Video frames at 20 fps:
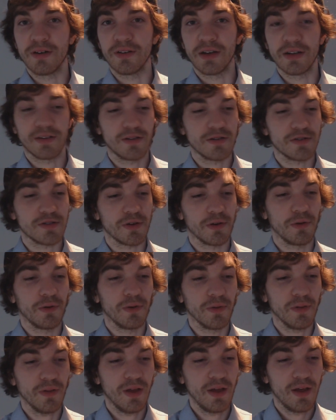Like there's a
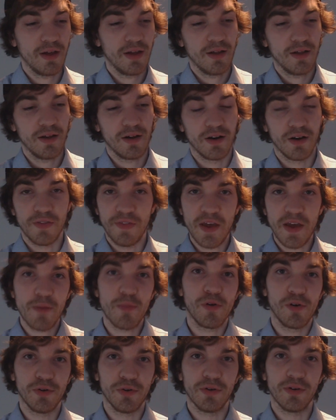whole
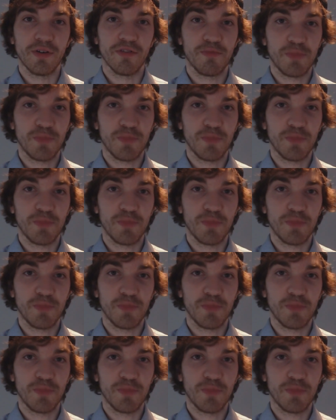neighborhood of